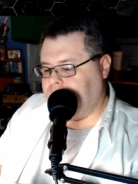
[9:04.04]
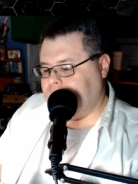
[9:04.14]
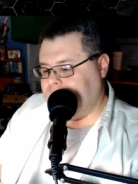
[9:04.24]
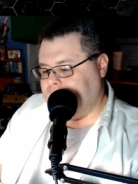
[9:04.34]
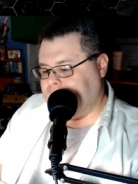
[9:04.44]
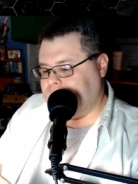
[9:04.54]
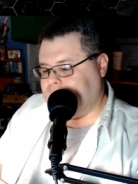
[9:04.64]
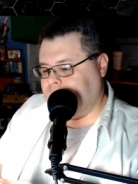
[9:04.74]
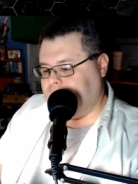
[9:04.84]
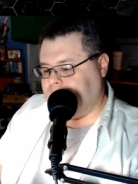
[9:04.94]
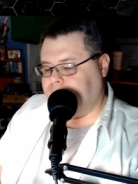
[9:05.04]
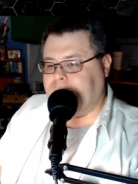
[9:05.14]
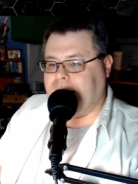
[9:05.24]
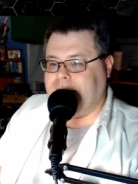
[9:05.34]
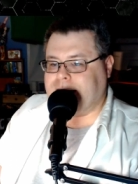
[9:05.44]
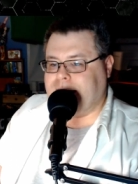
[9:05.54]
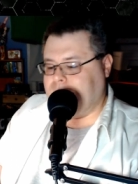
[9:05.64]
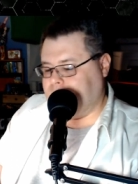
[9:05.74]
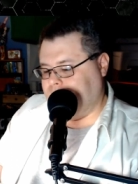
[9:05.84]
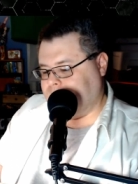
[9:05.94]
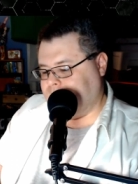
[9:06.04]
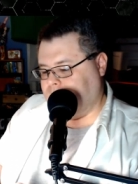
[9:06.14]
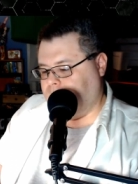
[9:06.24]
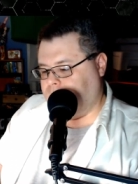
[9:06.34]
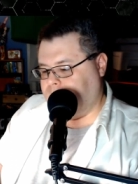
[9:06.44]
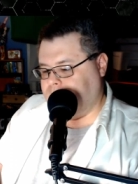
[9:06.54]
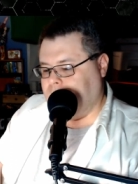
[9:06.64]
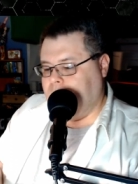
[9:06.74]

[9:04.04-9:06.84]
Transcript: is, as I accidentally moved the piece,